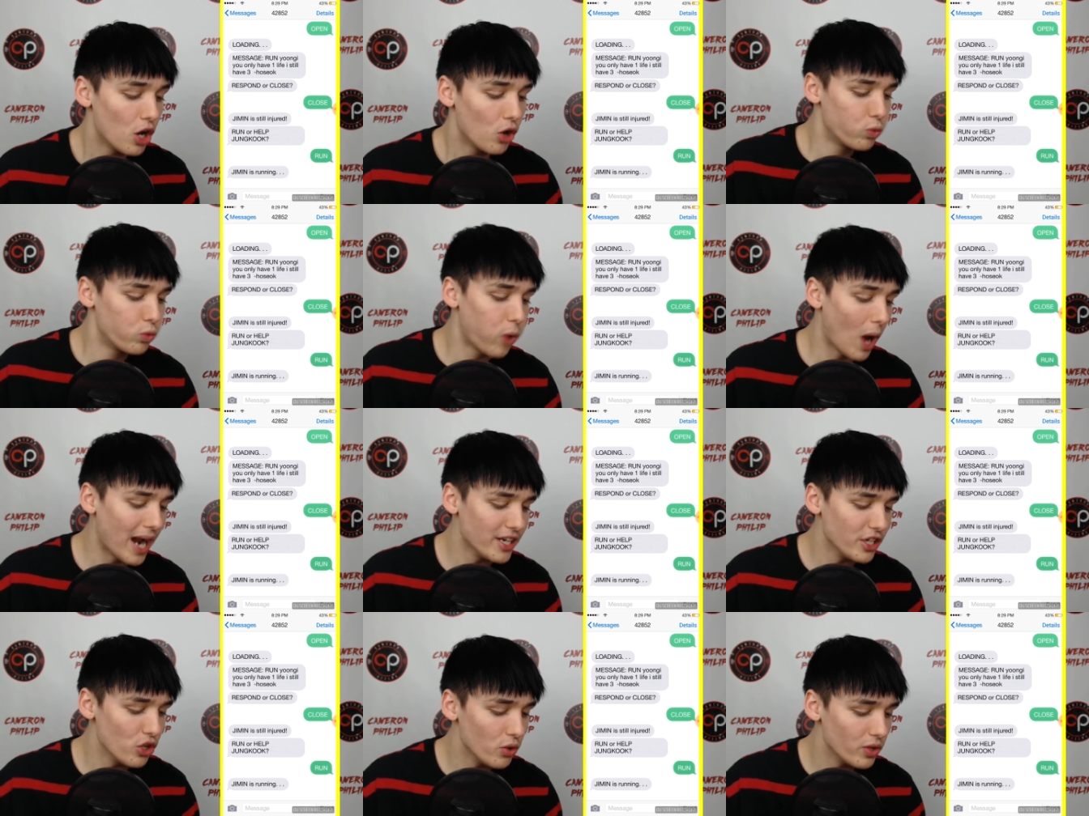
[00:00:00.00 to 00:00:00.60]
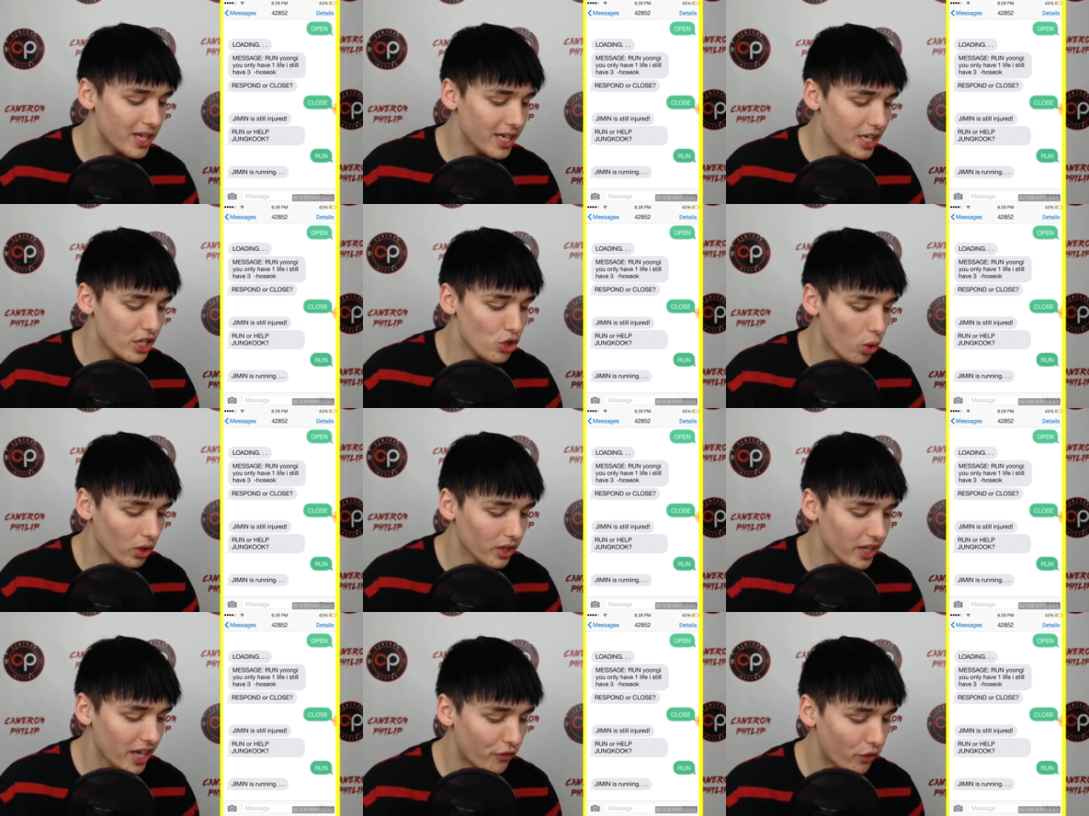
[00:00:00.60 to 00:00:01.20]
Run, Yoongi. You
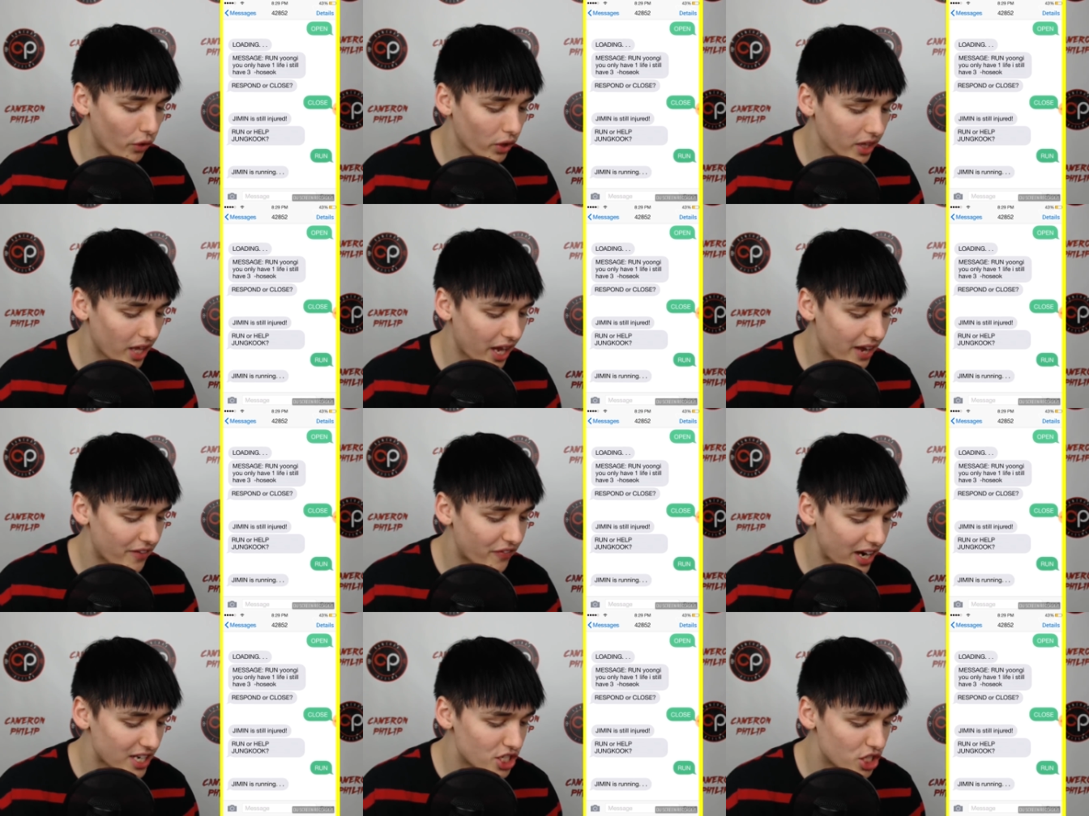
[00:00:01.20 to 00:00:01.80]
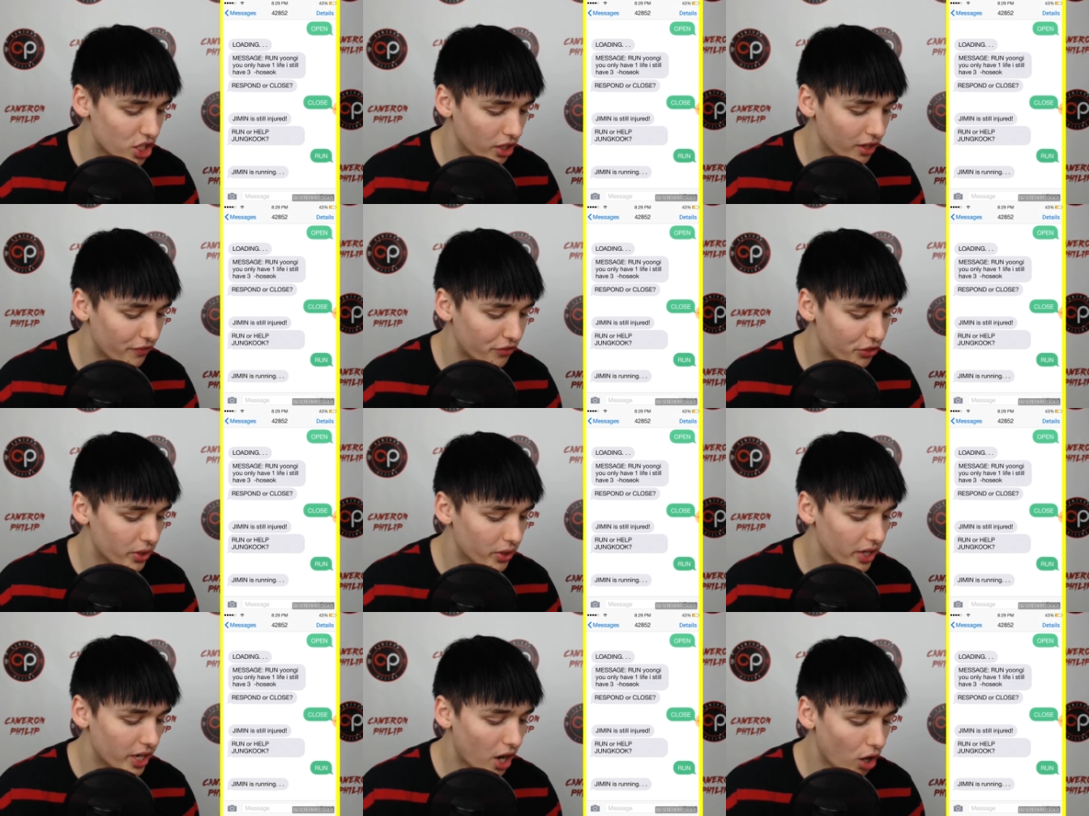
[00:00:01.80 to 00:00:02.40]
only have one life. I still have
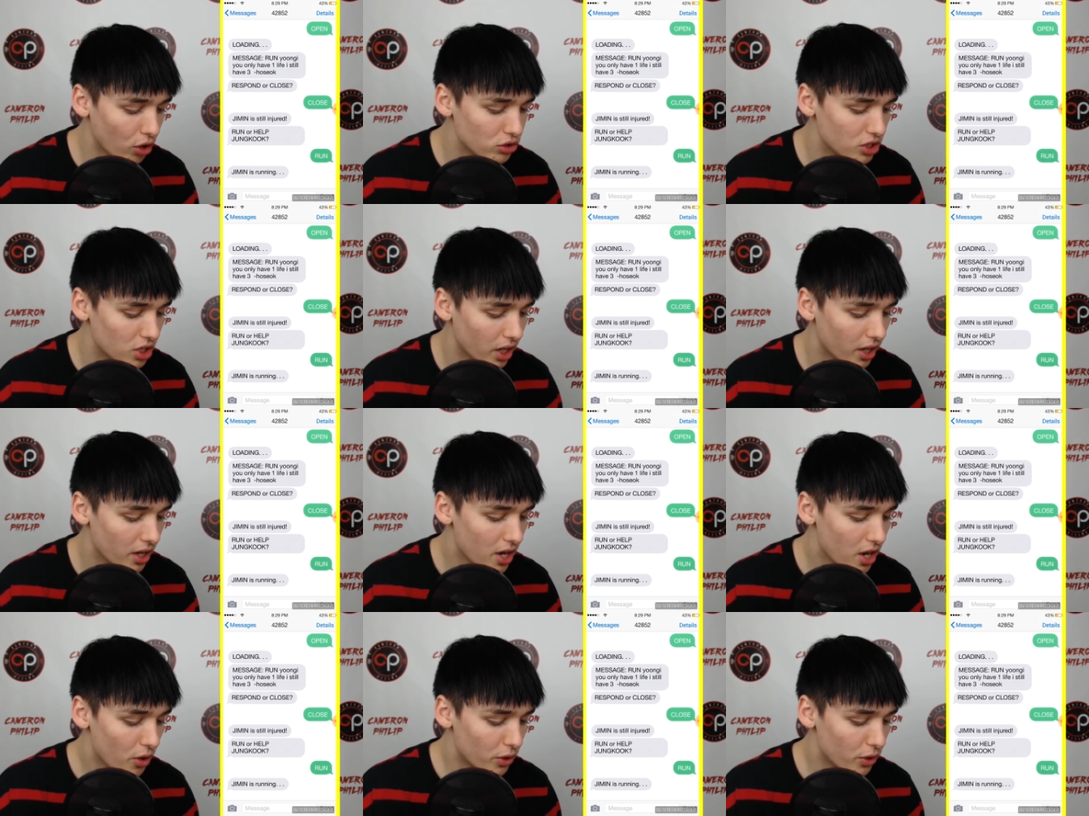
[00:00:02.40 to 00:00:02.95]
three. Hosuk.